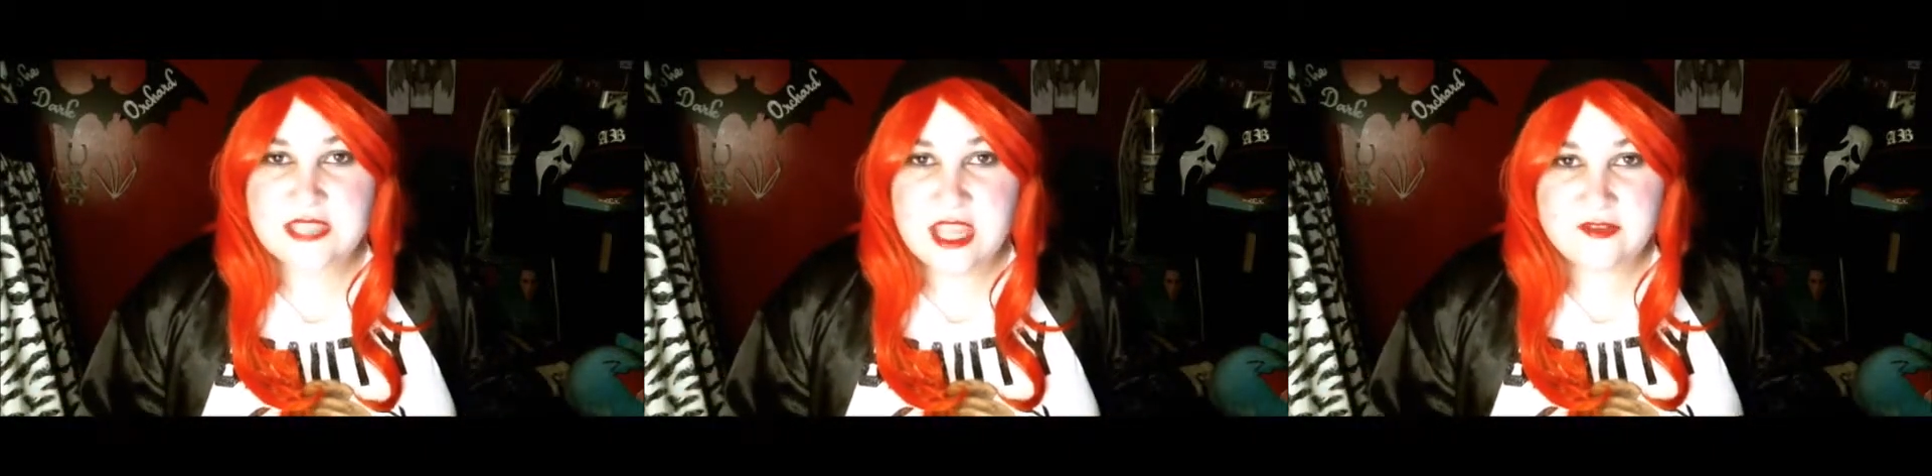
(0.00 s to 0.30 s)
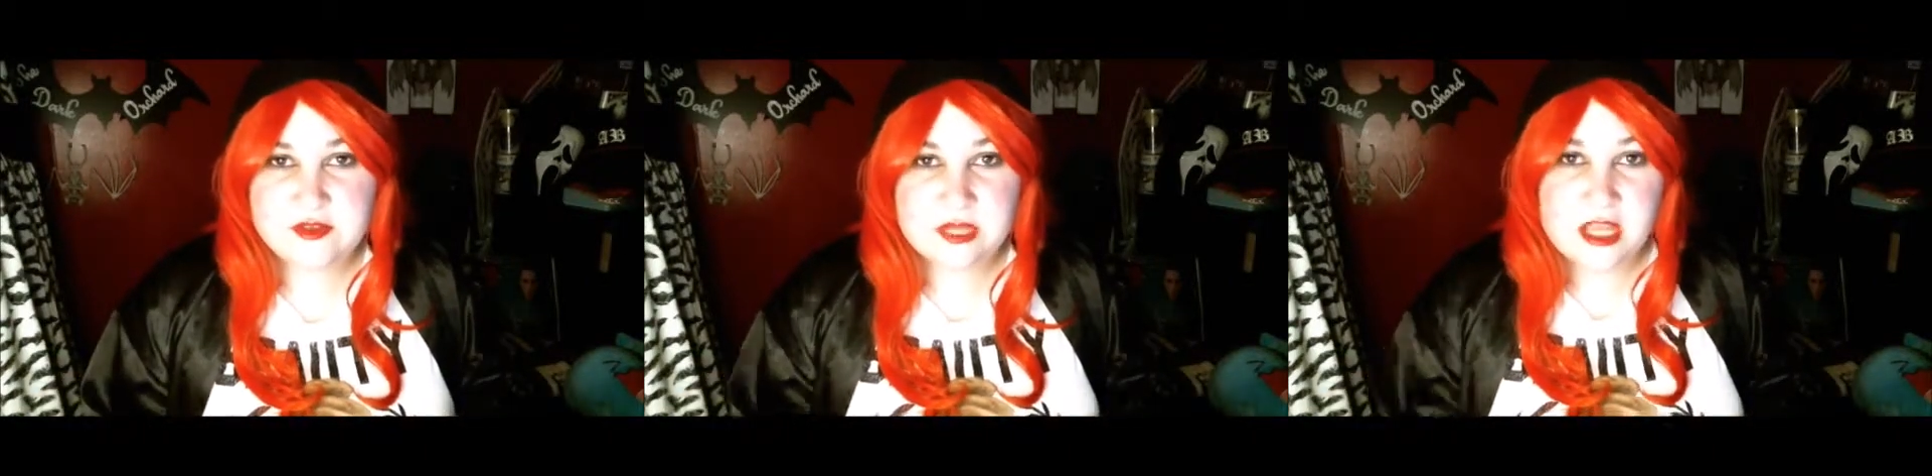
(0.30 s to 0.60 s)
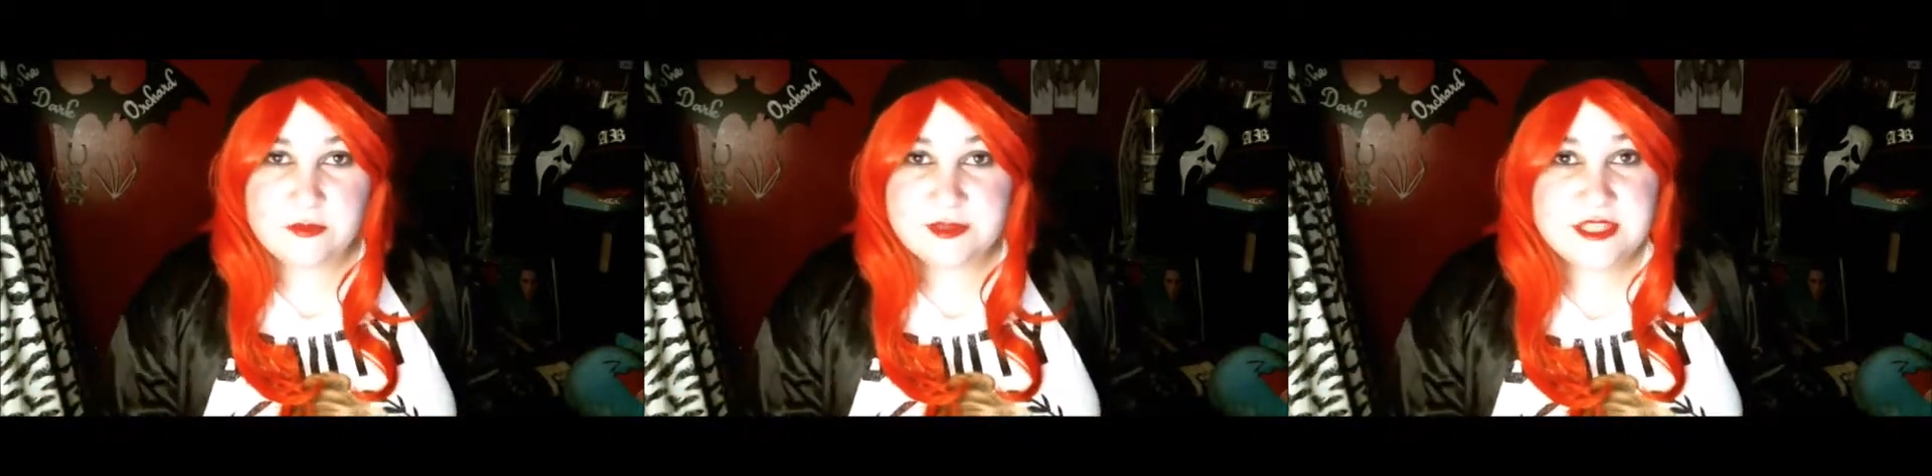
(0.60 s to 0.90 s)
I have to
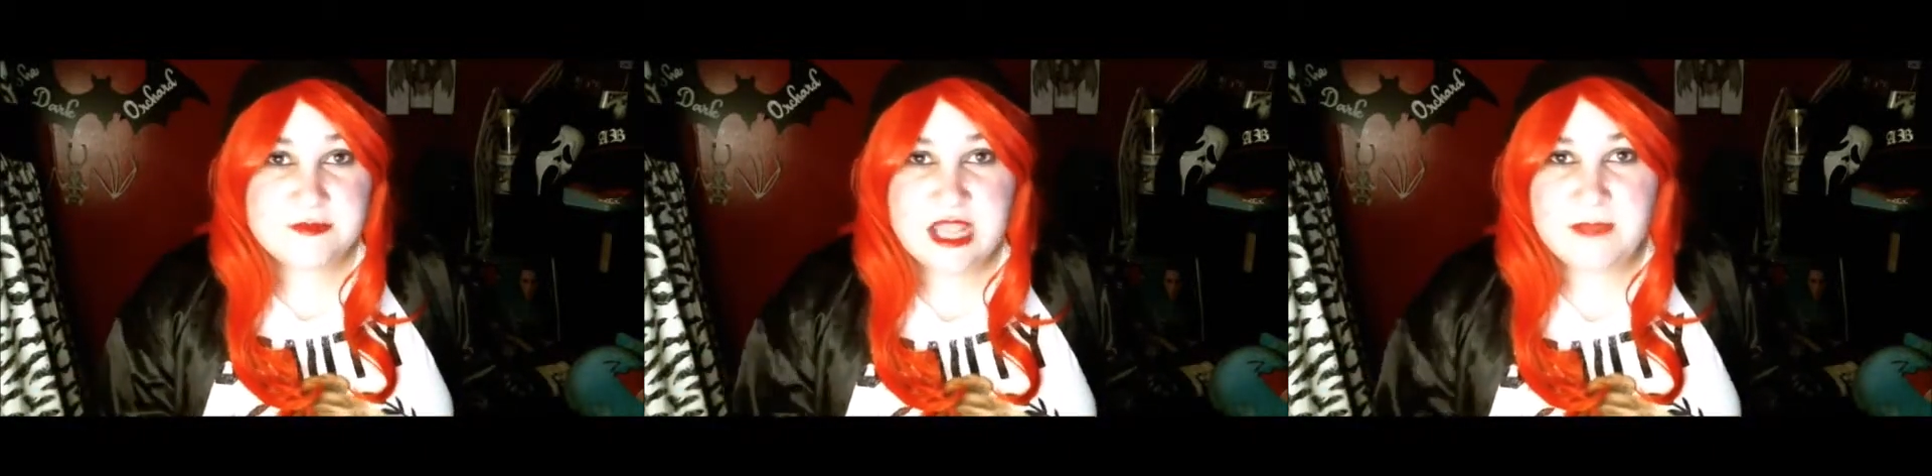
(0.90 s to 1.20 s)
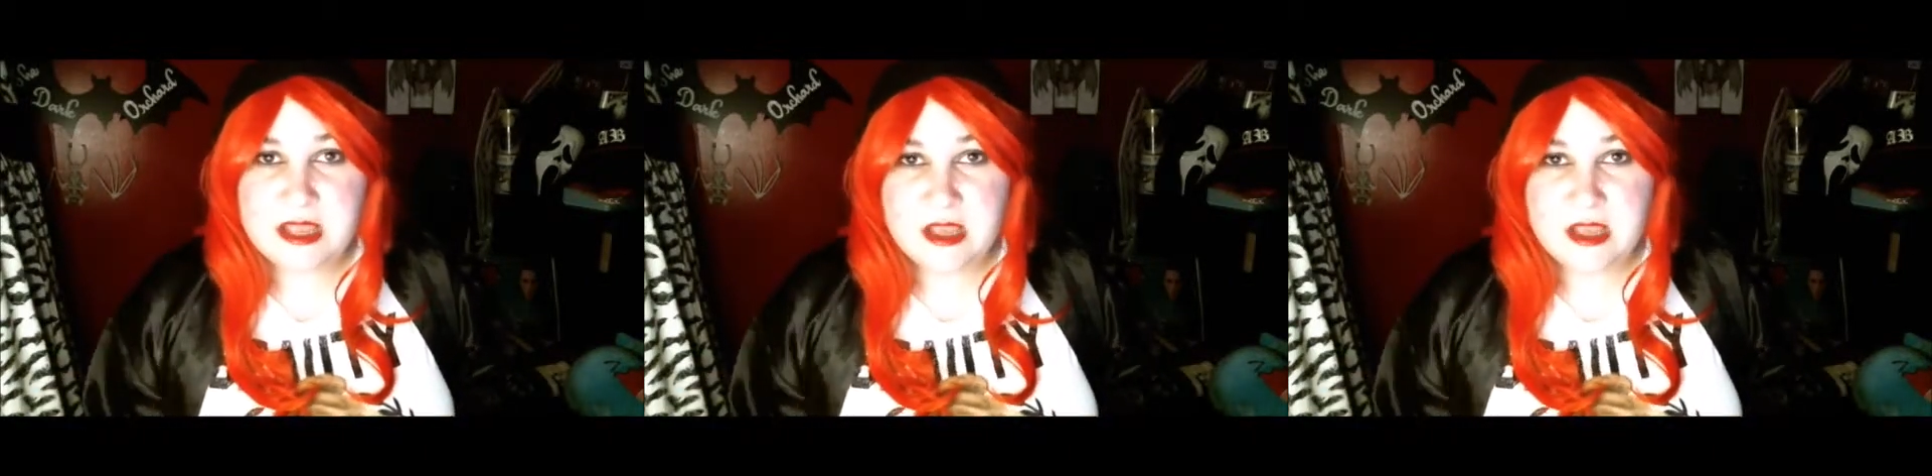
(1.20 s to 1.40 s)
100% make my